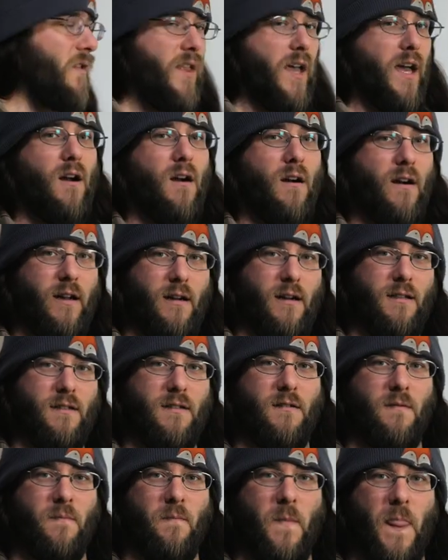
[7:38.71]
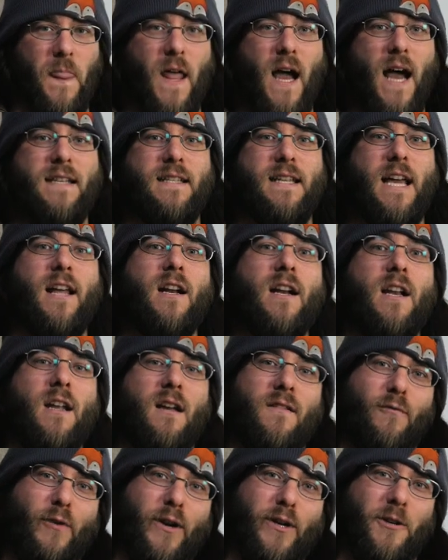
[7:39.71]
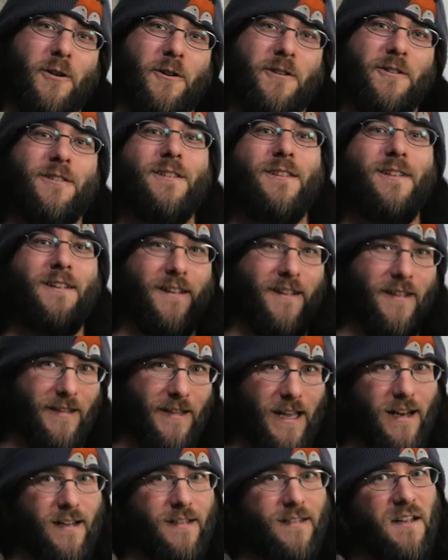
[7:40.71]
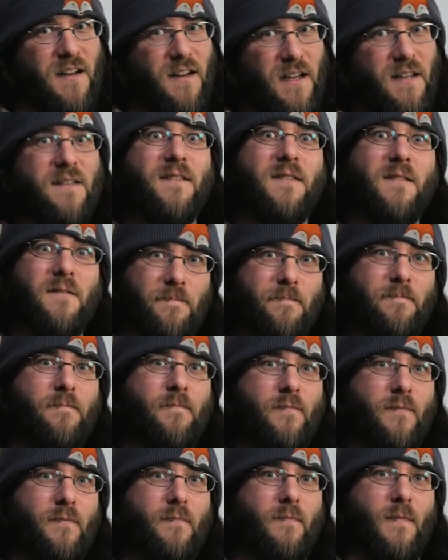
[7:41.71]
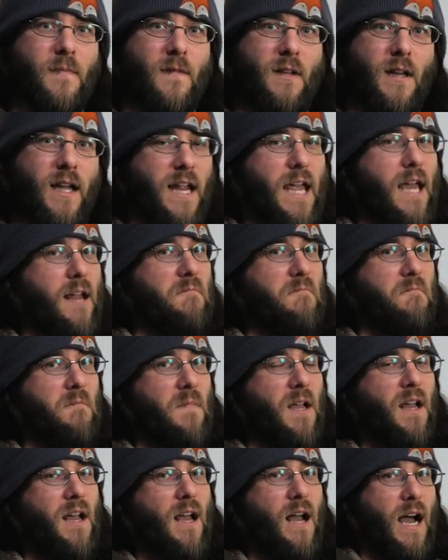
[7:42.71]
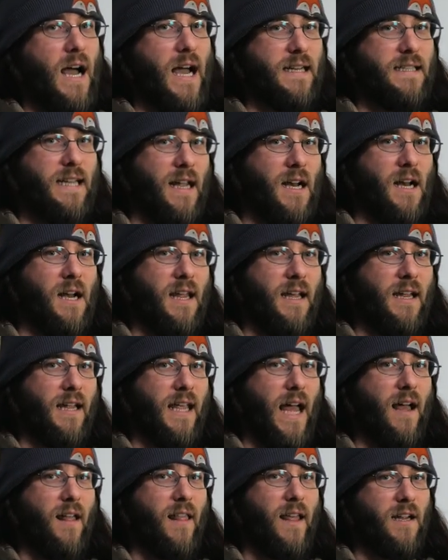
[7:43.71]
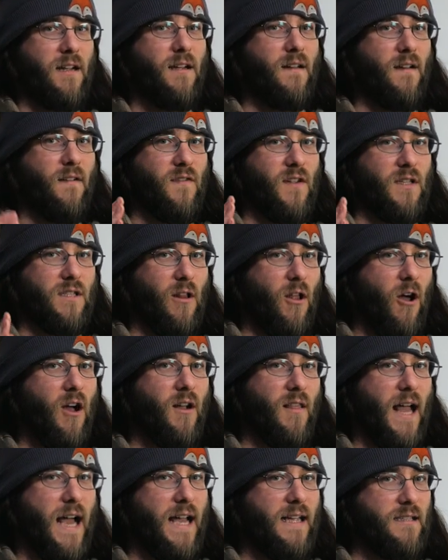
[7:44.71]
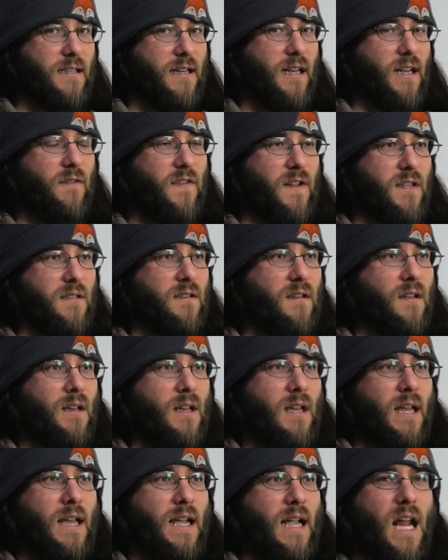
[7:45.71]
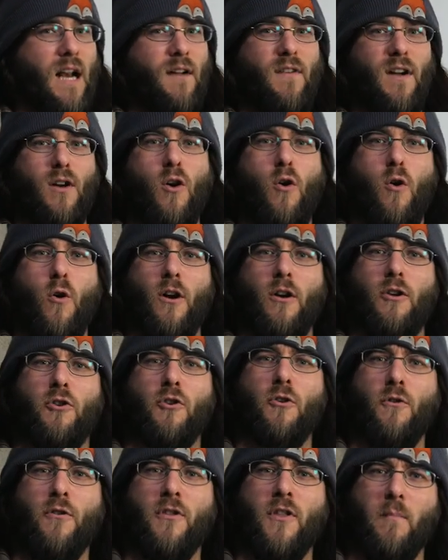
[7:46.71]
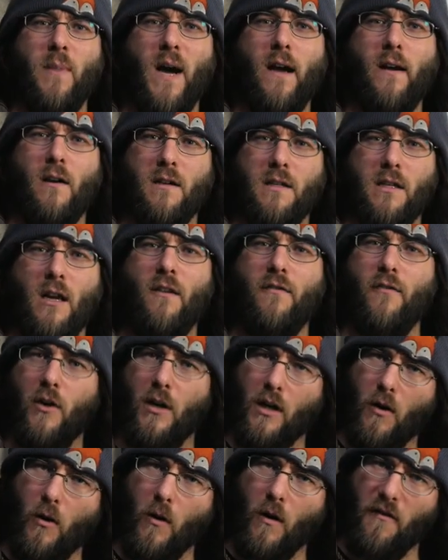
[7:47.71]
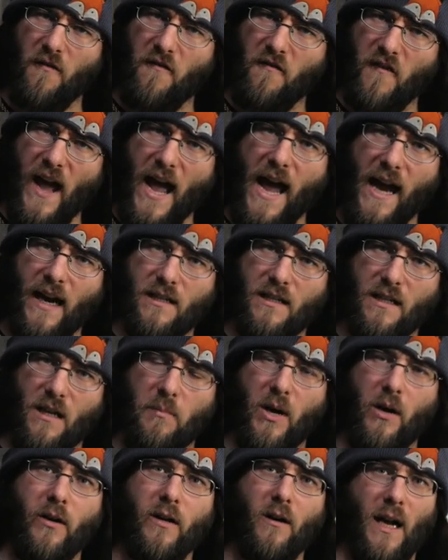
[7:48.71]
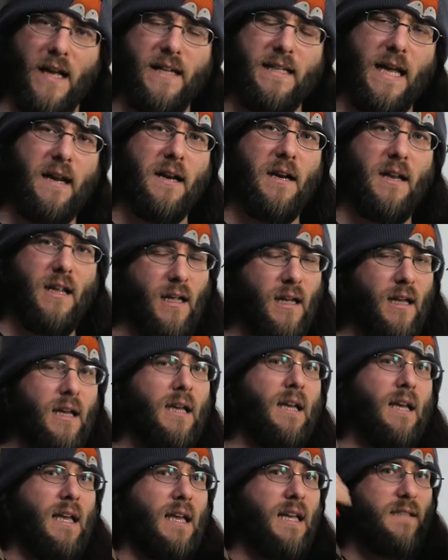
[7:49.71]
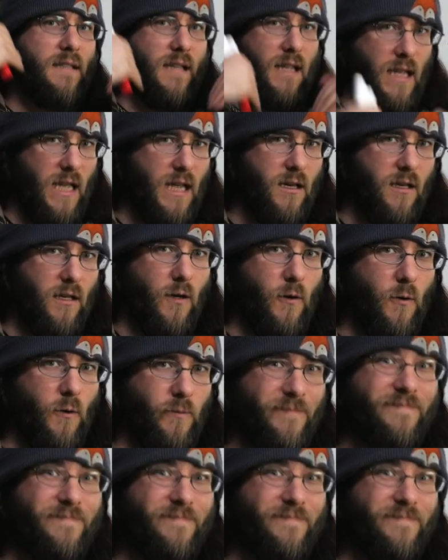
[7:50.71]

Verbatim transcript: that are in us. The identity of witchers that is in us. Again, identity in Gaelic, if it's long lasting, if it's kind of a core truth about yourself or a core fact about your identity, it's in you.